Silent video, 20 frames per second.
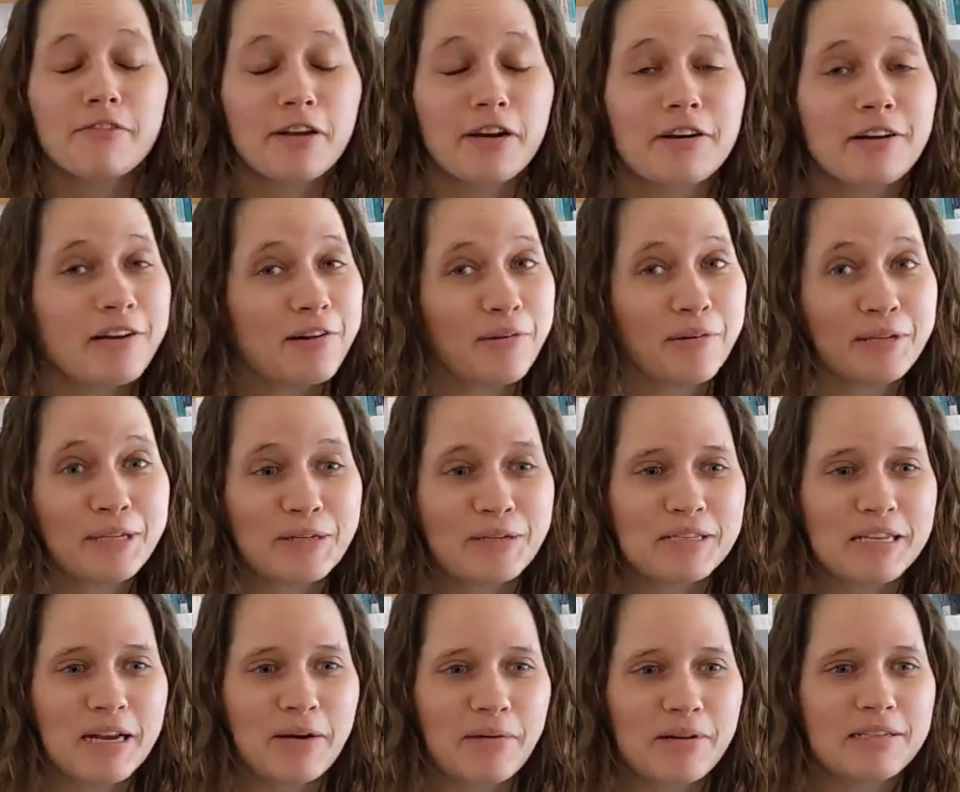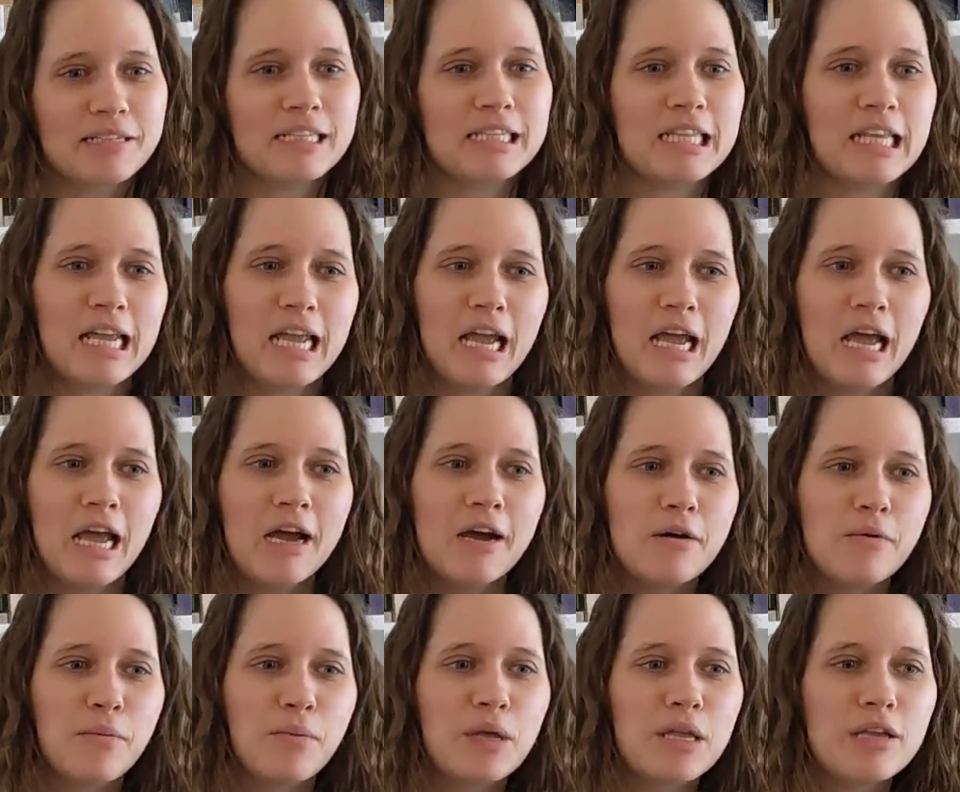very cold outside recently,
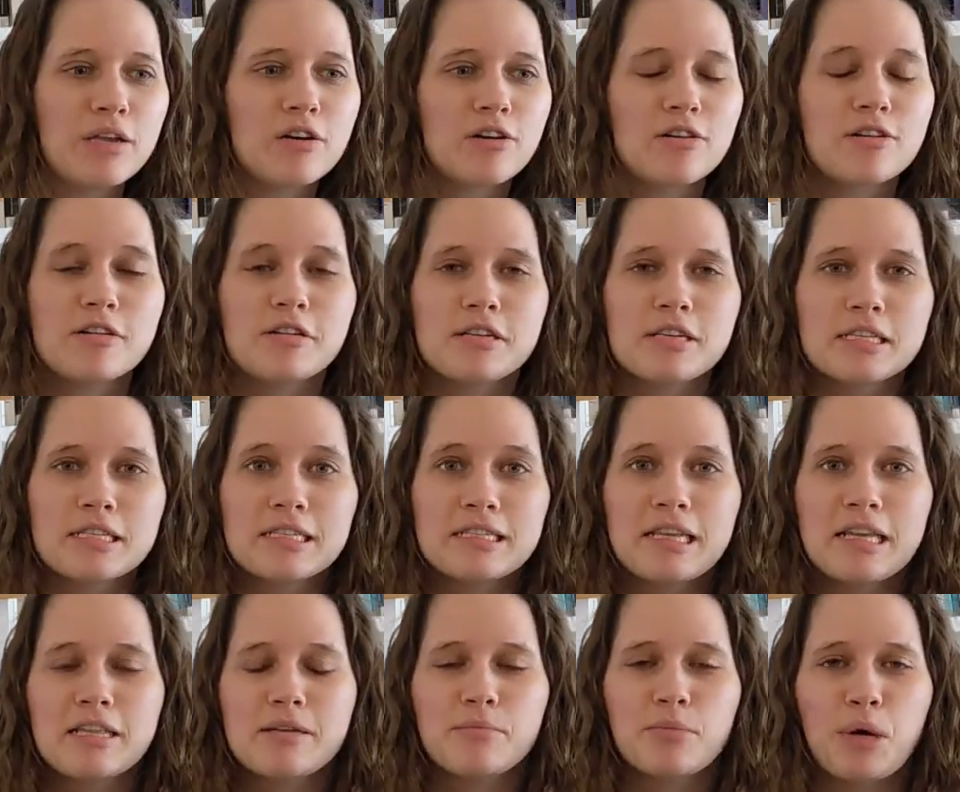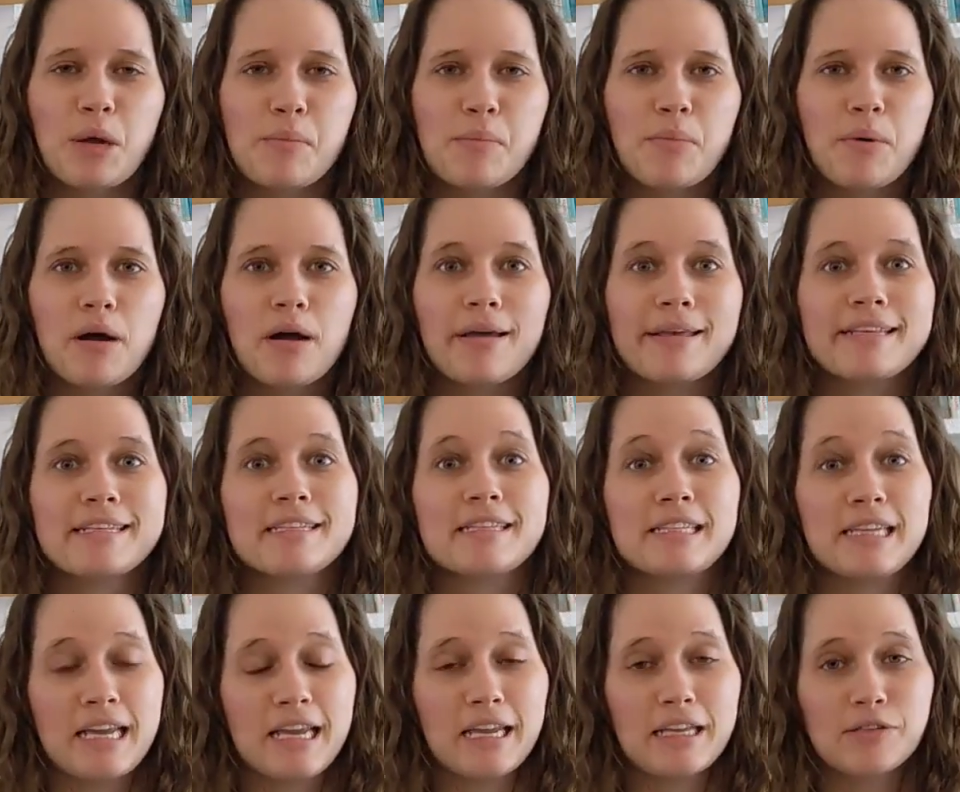we could celebrate by
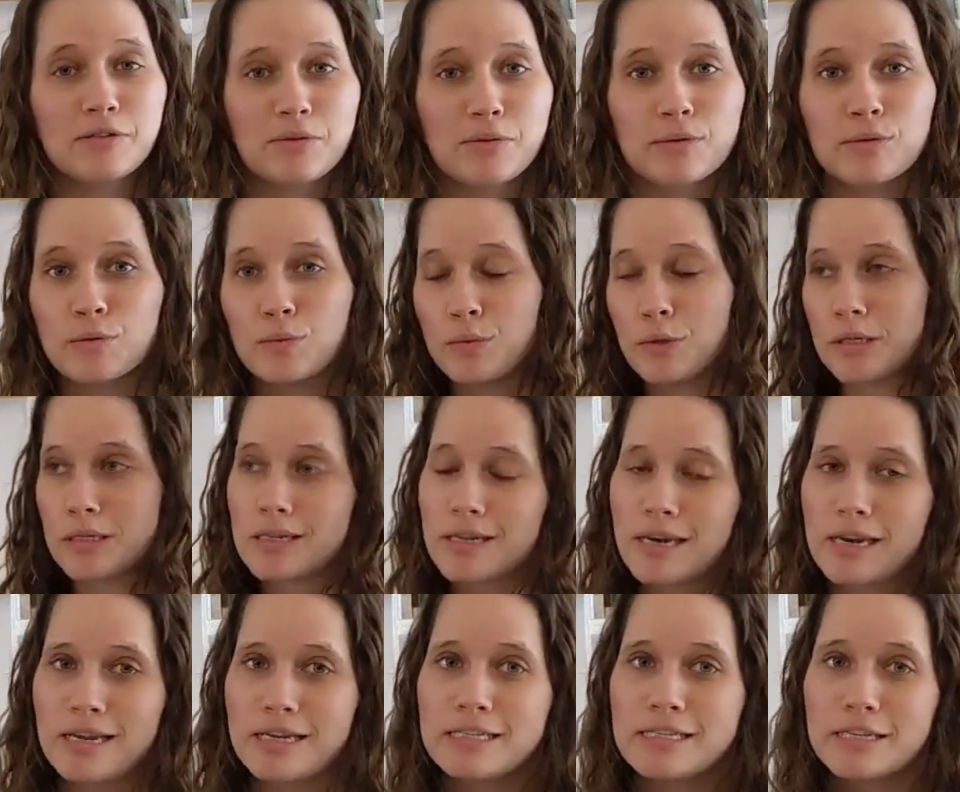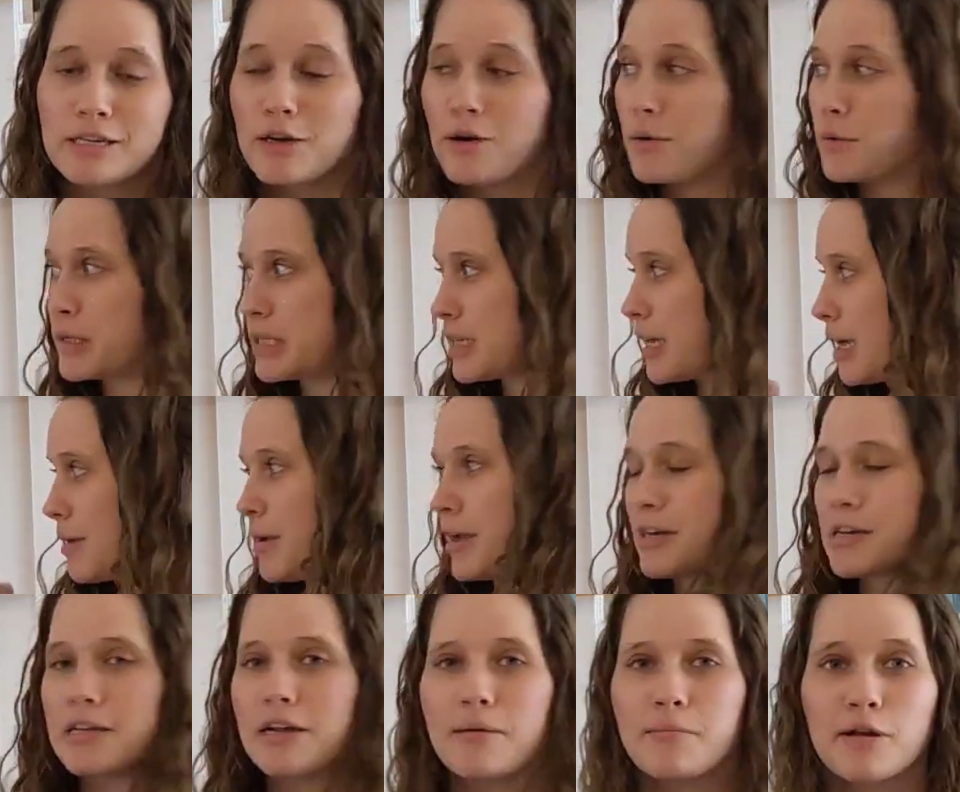staying indoors where it's nice and cozy. I
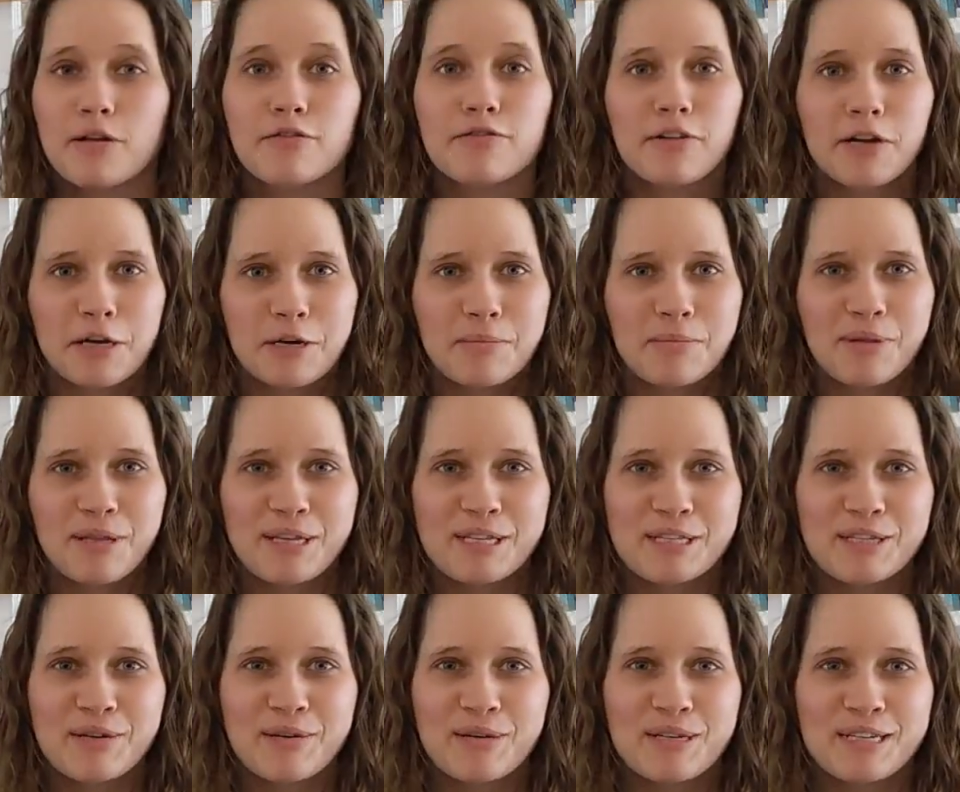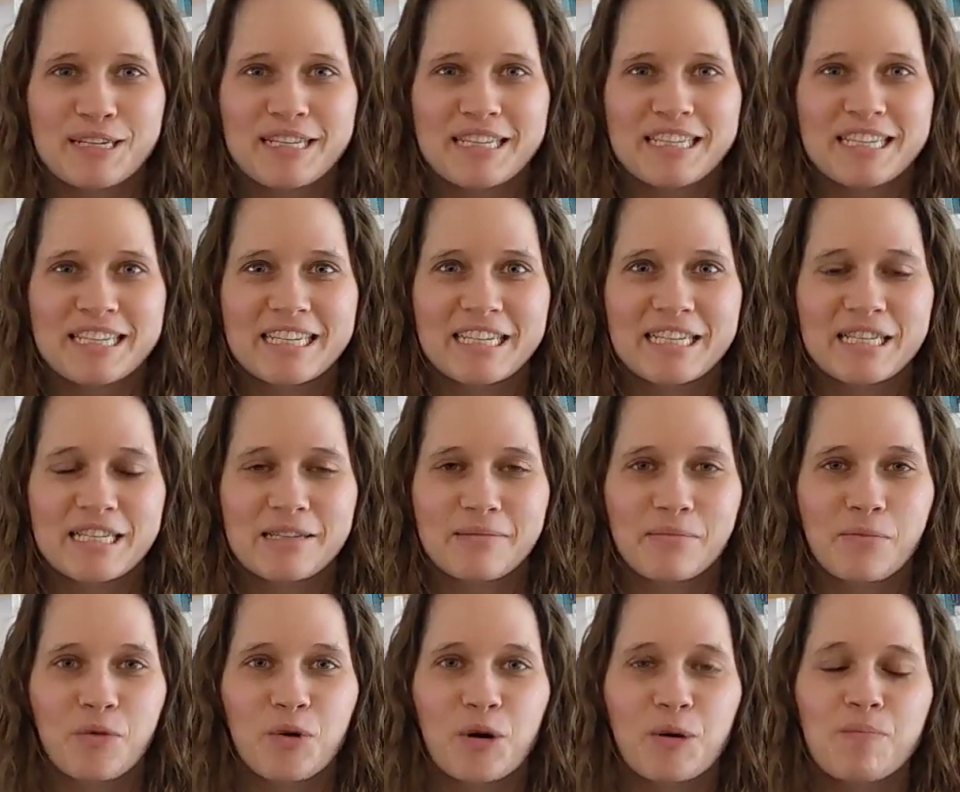actually got my fireplace going to stay nice
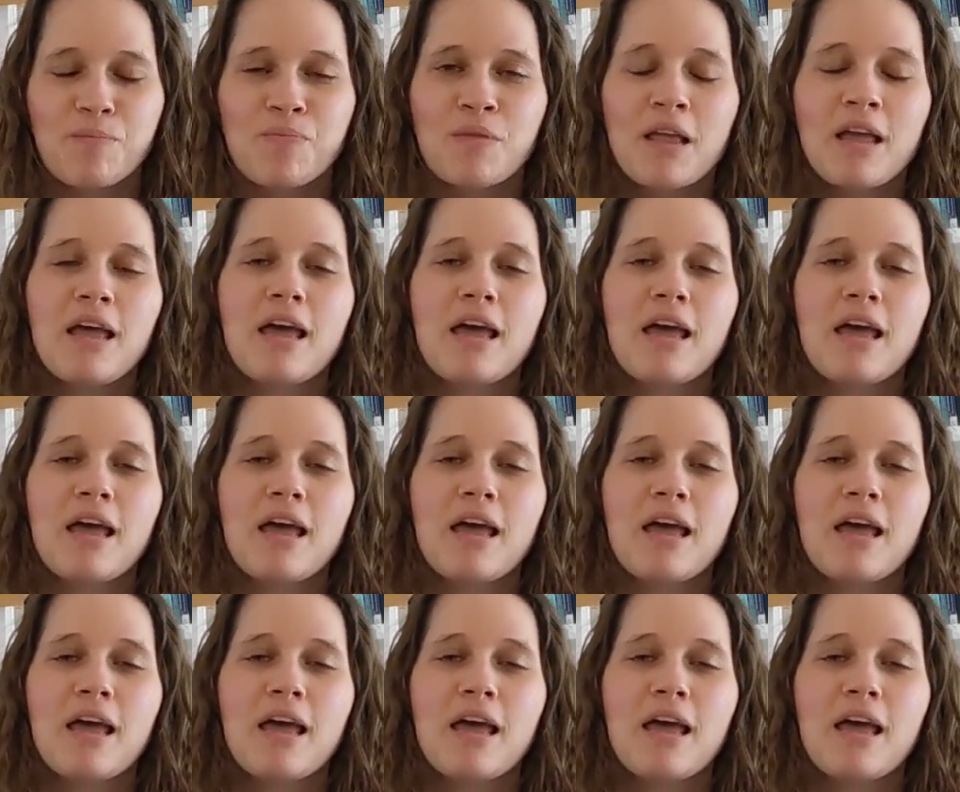and warm.